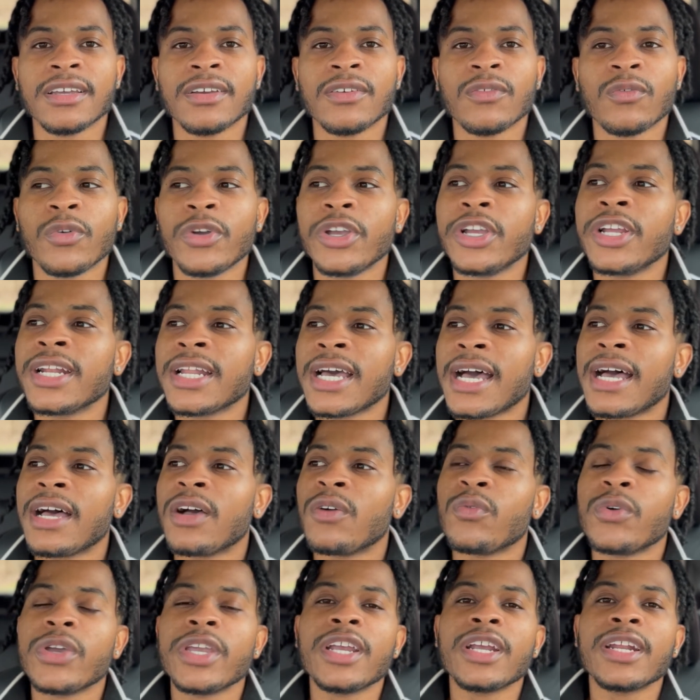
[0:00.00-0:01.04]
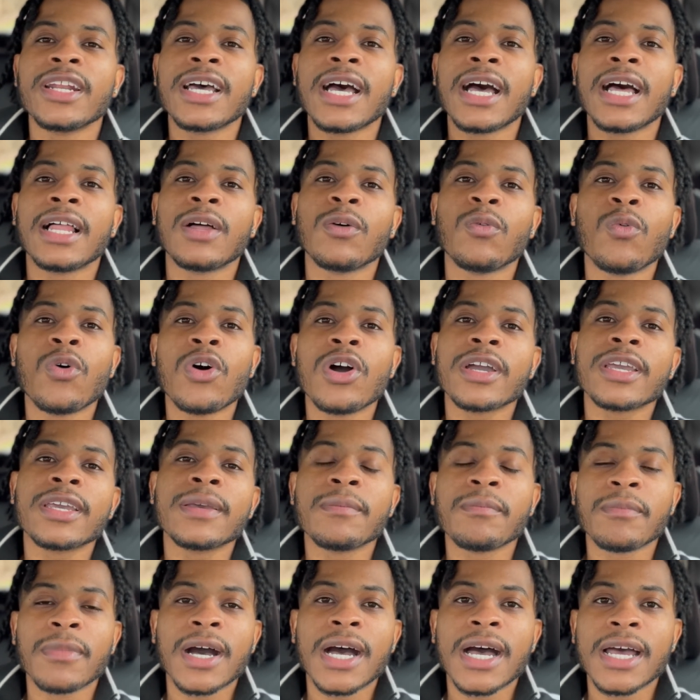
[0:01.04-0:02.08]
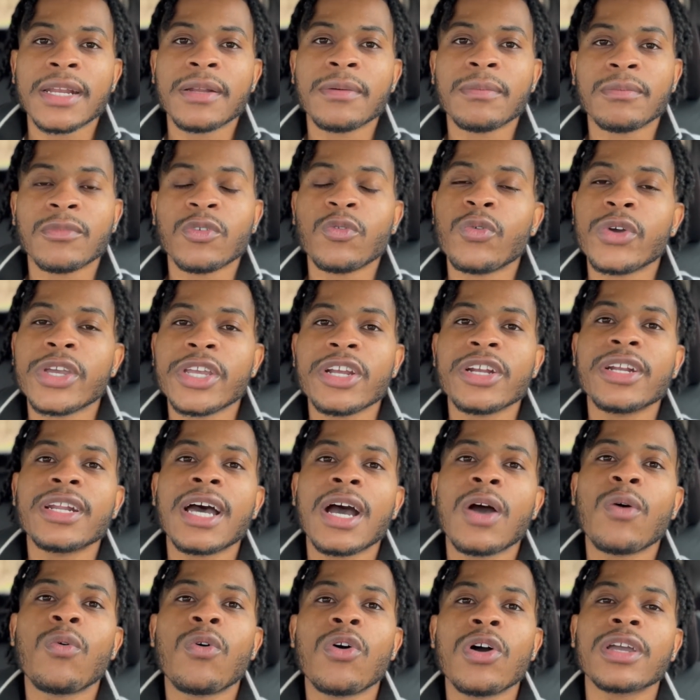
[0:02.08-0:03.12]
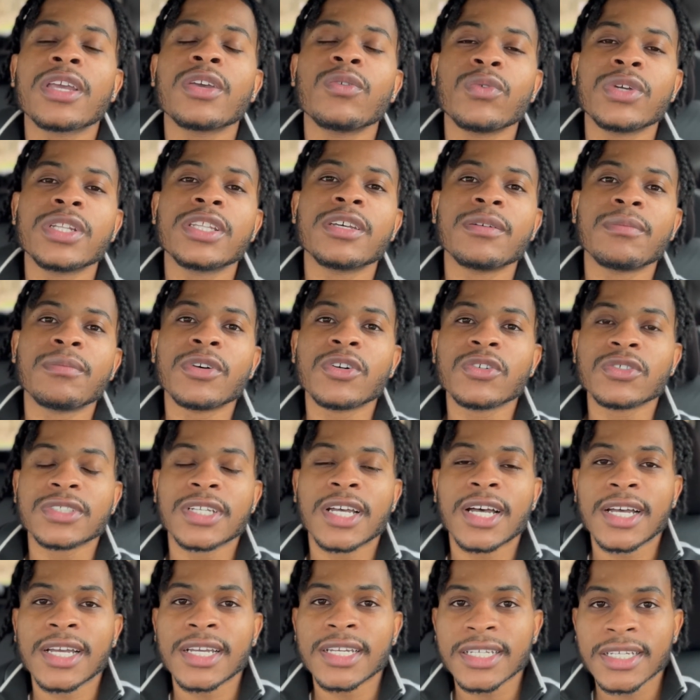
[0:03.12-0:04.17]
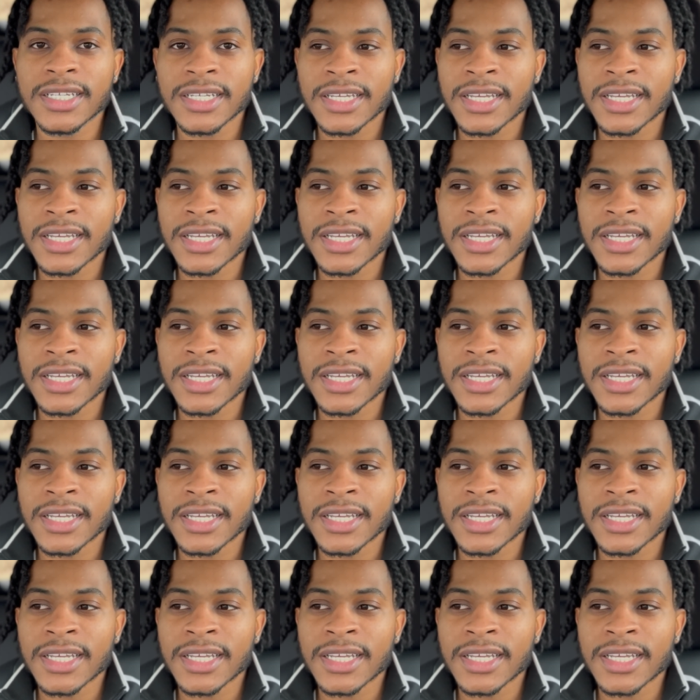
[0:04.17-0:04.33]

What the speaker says: when you're not walking with the Most High,